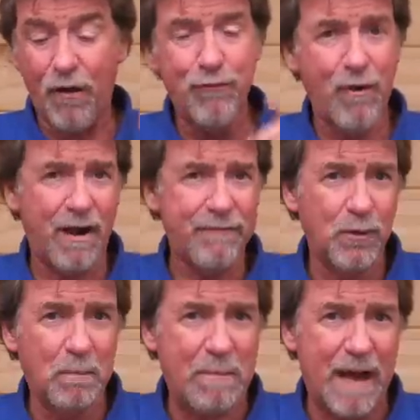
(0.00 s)
a
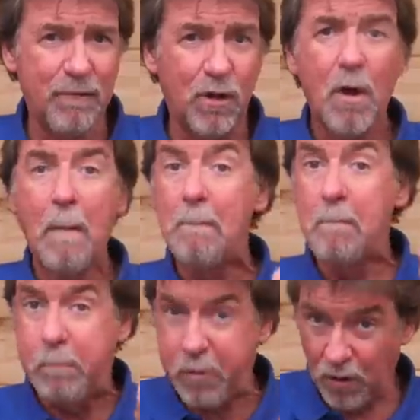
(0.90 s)
rifle barrel,
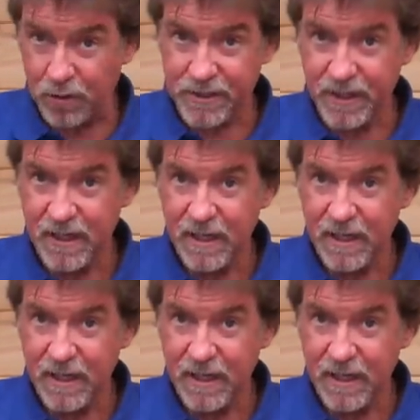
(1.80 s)
but